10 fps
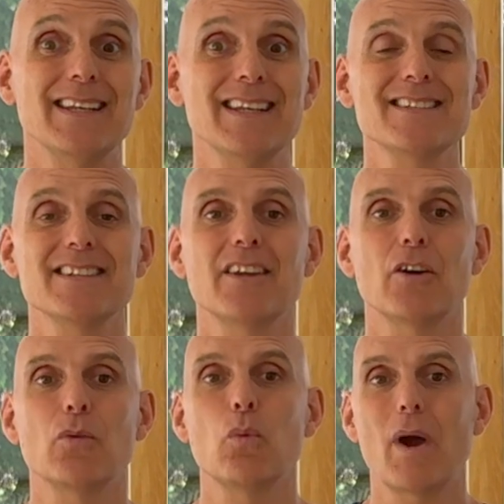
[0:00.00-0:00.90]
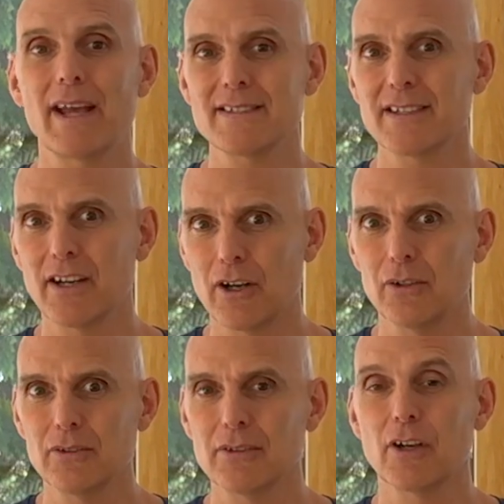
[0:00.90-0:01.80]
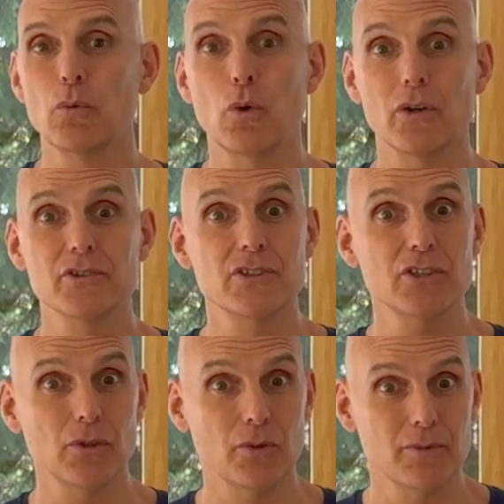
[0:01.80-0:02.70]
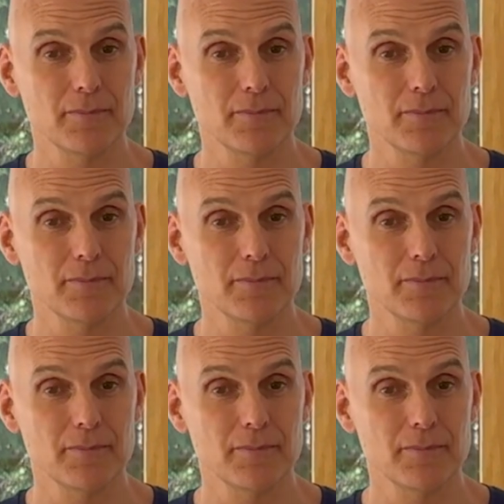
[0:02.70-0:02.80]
needs to know where to go and what to do.